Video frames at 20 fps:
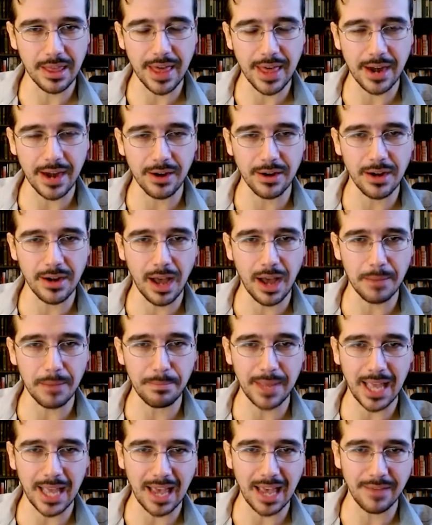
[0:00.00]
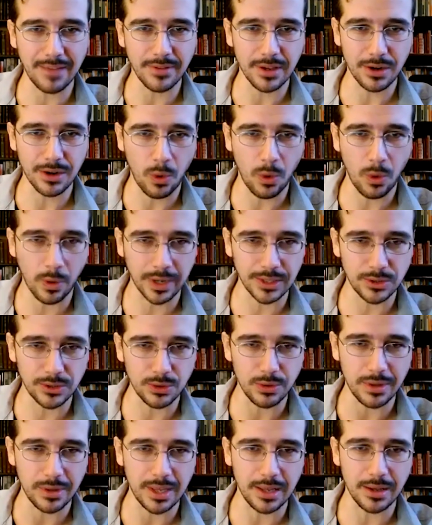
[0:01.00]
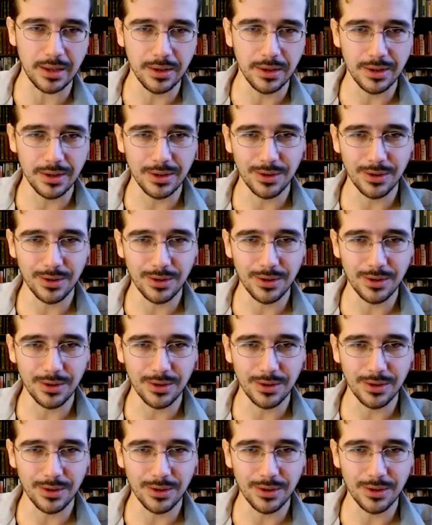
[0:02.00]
that are not behaving according to